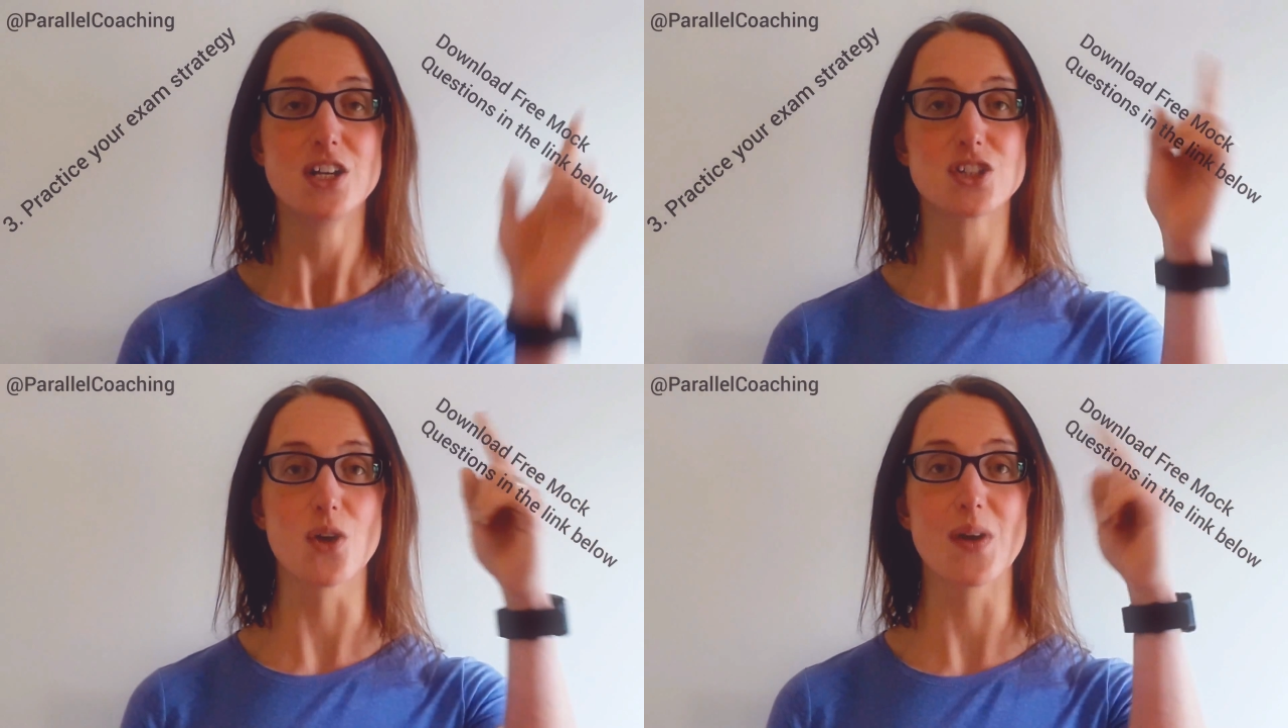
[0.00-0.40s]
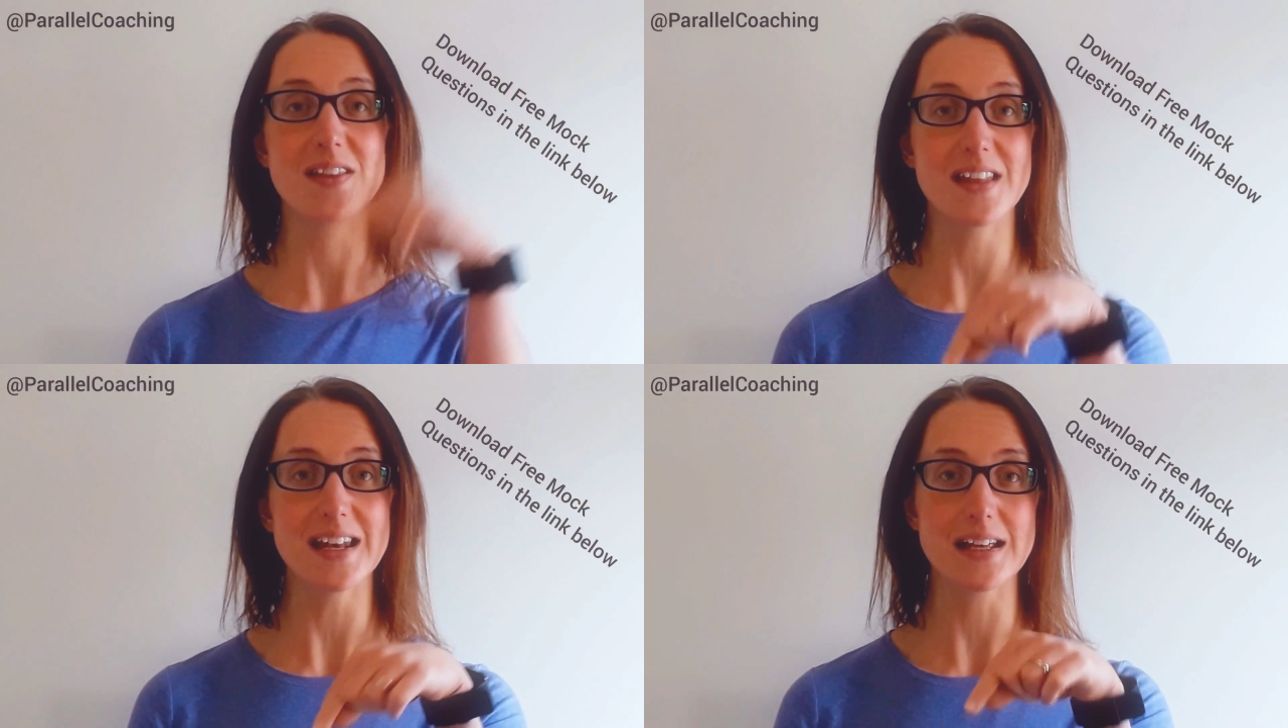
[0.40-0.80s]
So
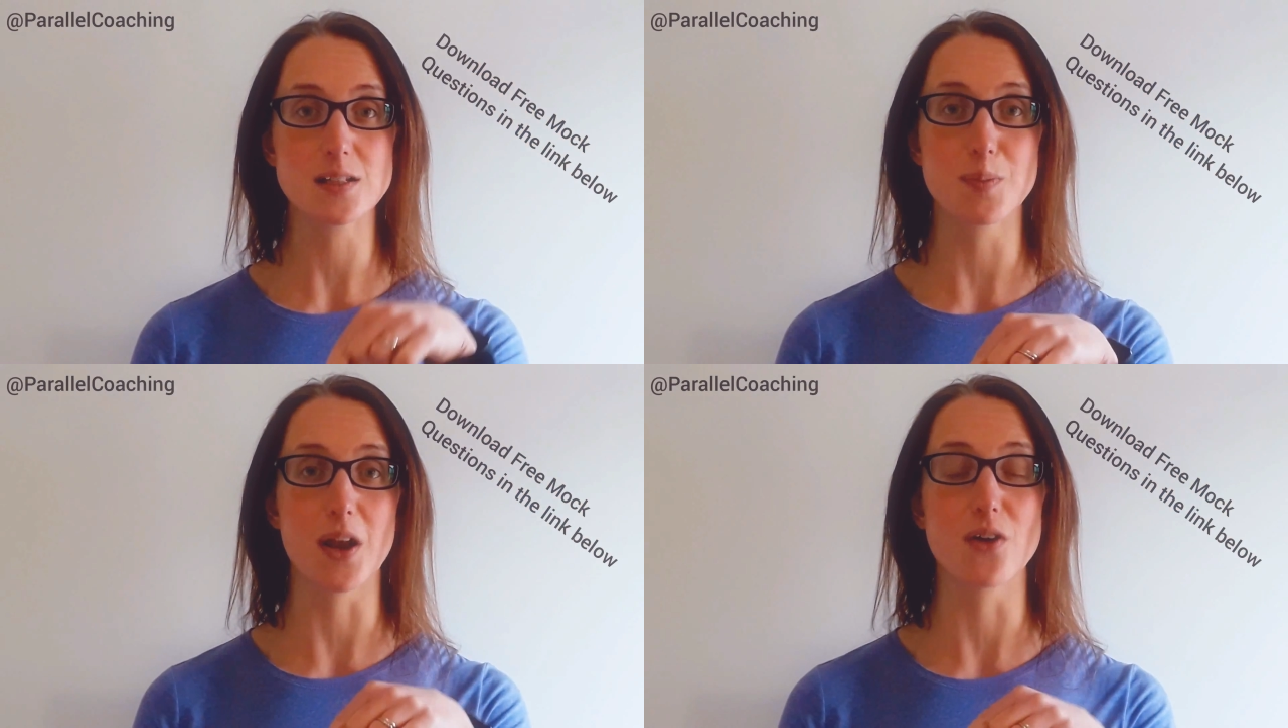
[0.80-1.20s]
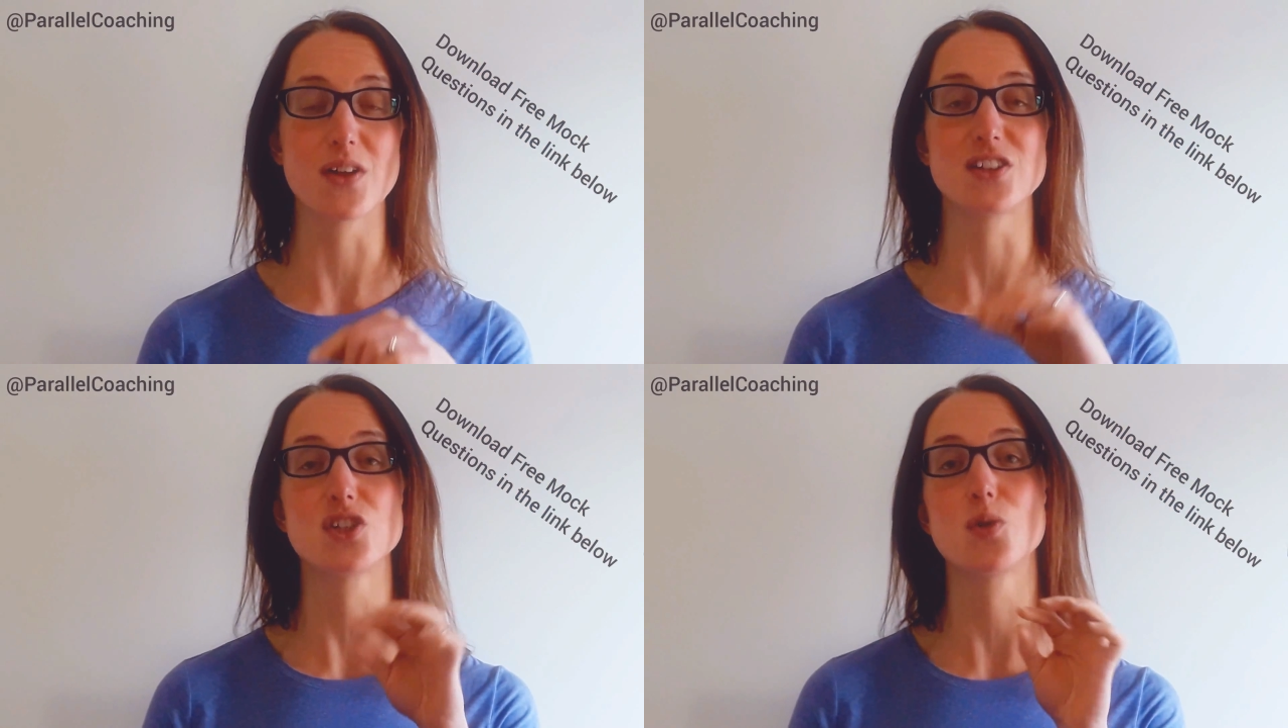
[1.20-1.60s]
in the links below
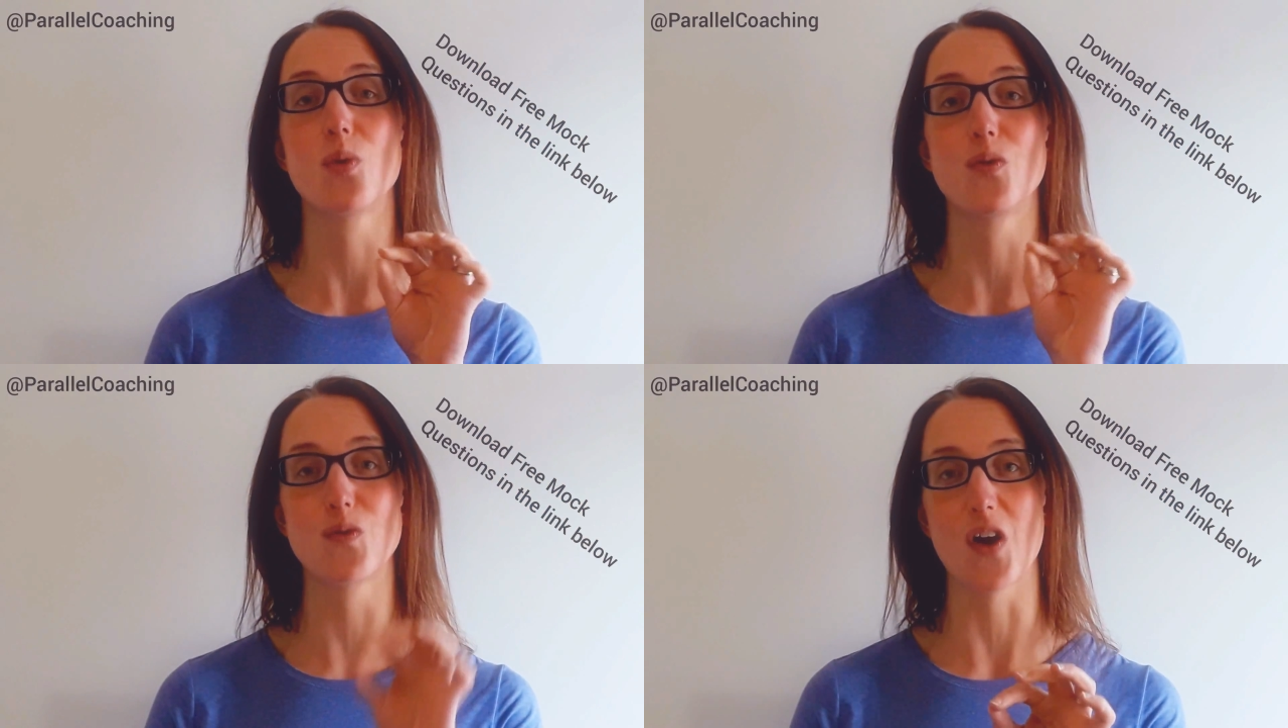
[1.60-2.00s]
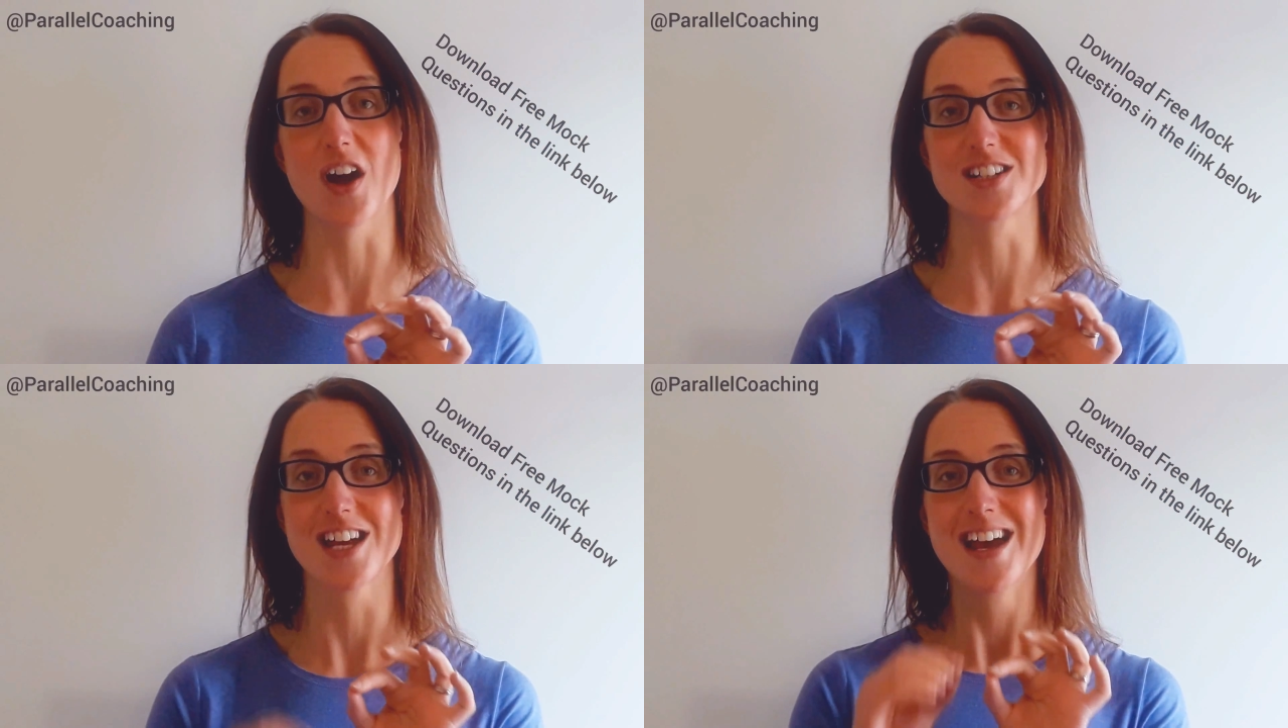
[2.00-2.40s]
this, you will
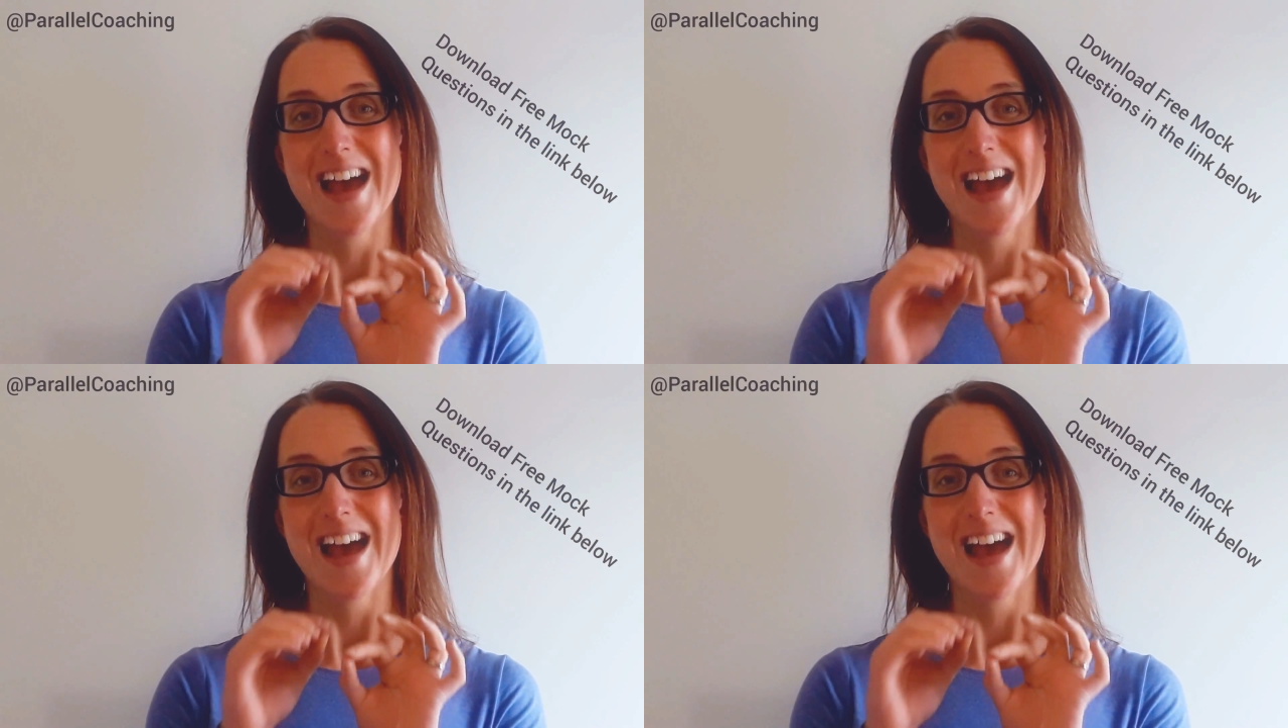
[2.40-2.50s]
find